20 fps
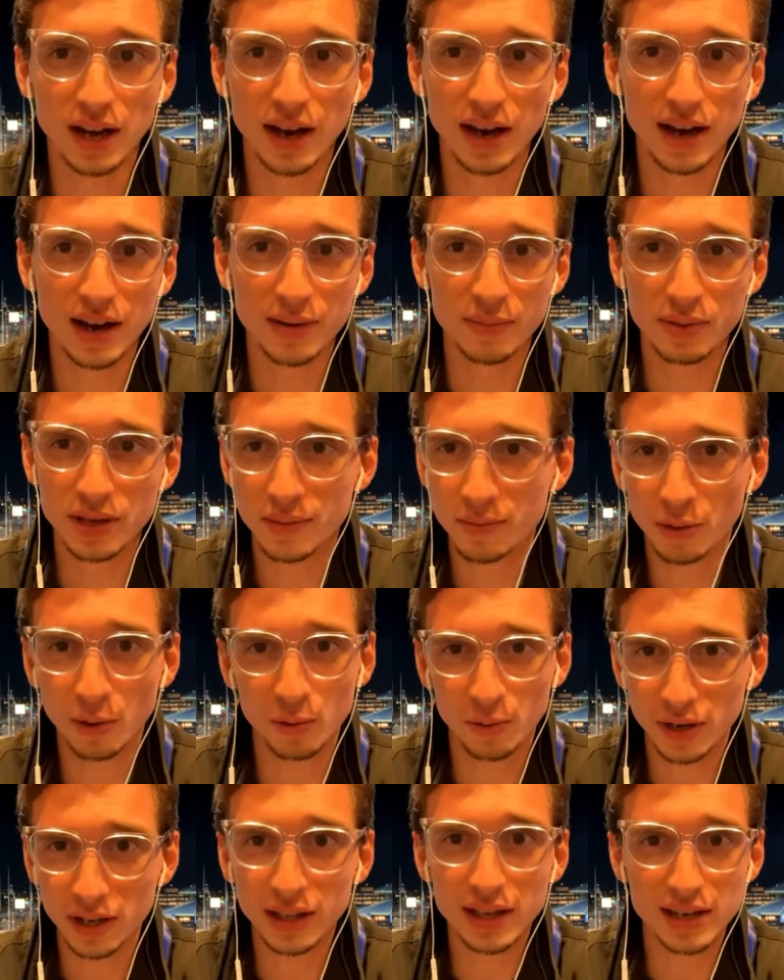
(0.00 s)
Uh,
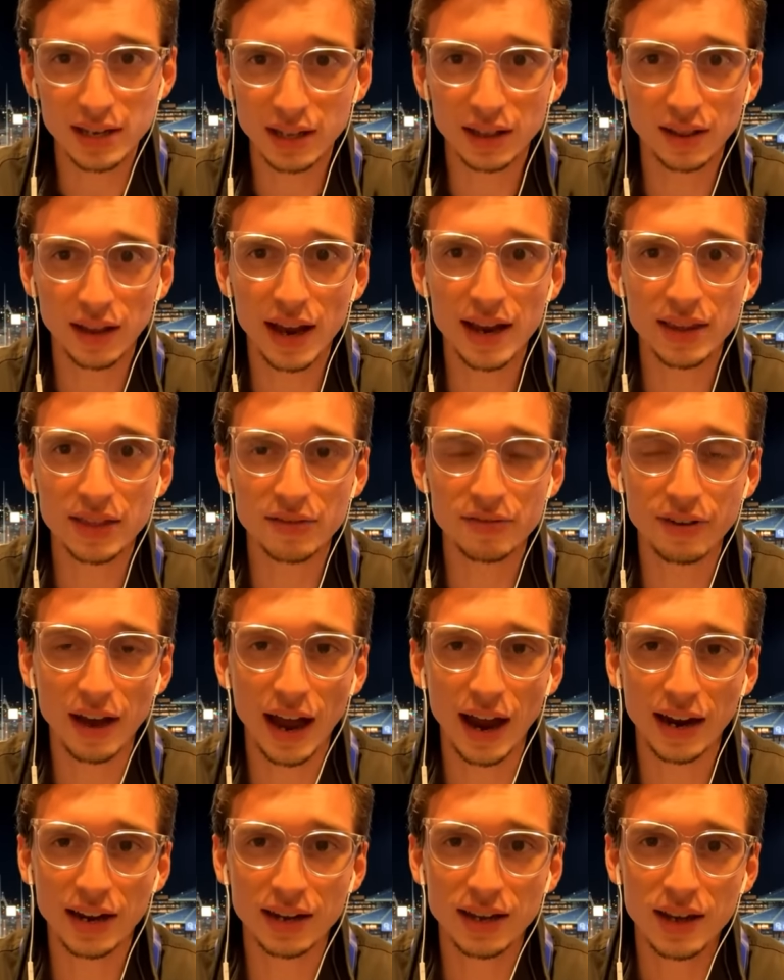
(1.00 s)
people really didn't like the
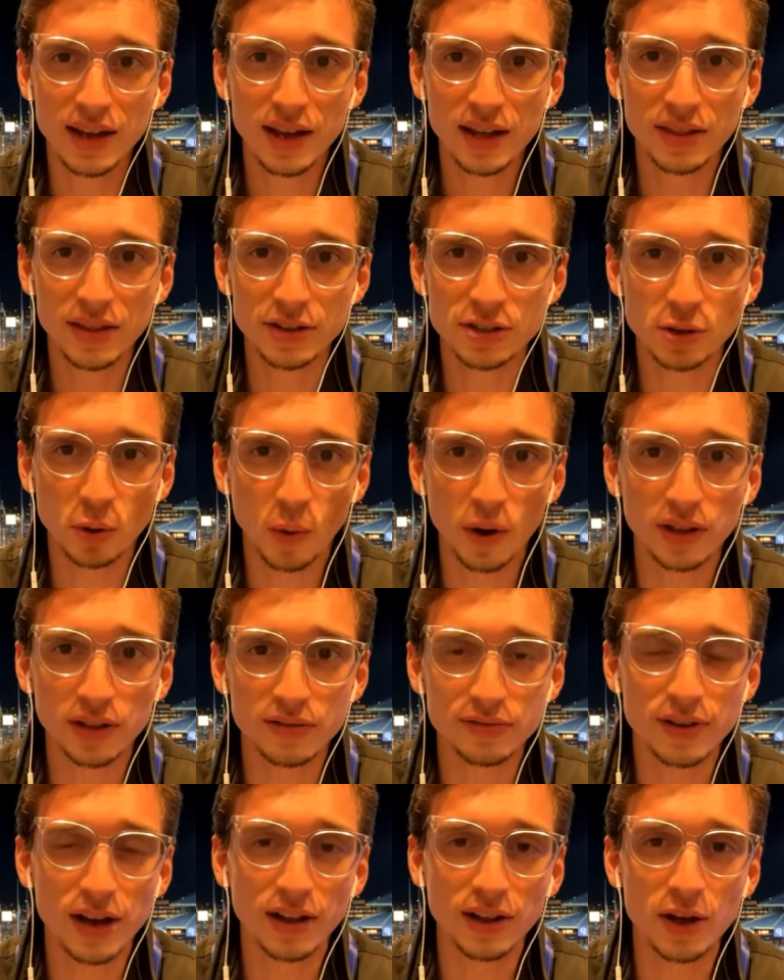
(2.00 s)
fact that Torey
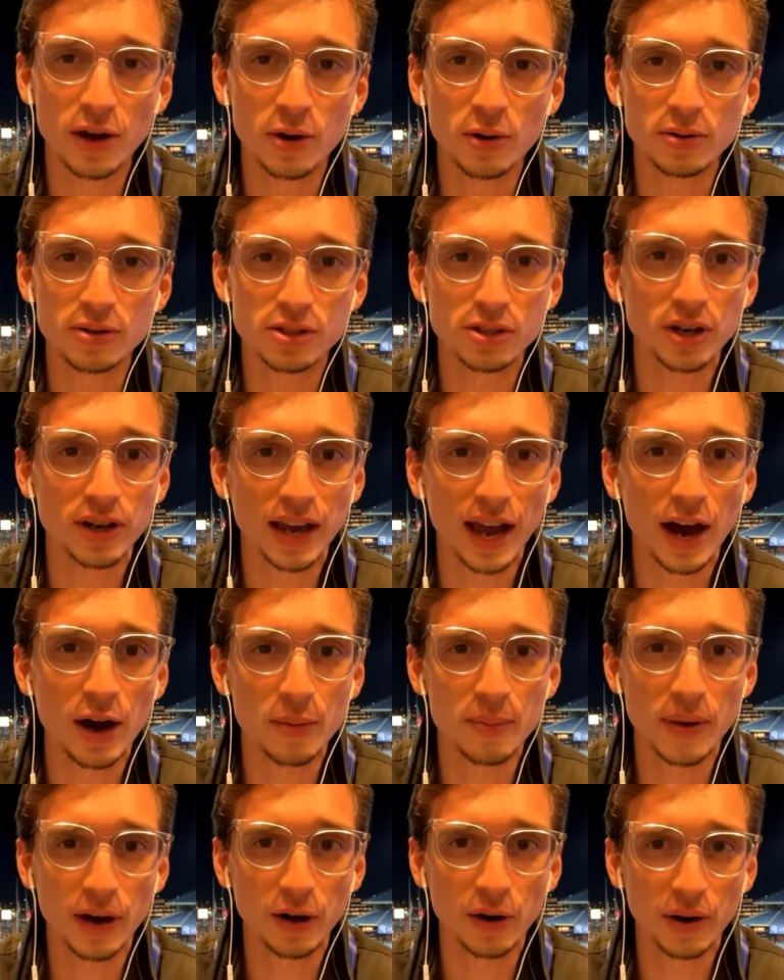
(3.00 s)
Lovullo took
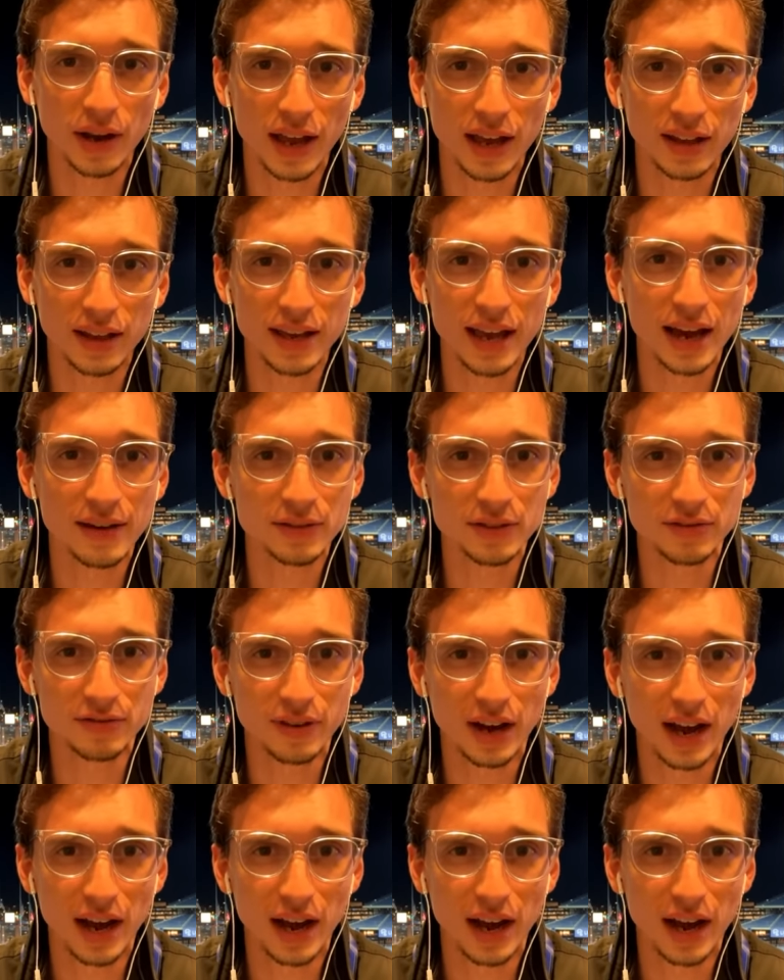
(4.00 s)
out Merrill Kelly after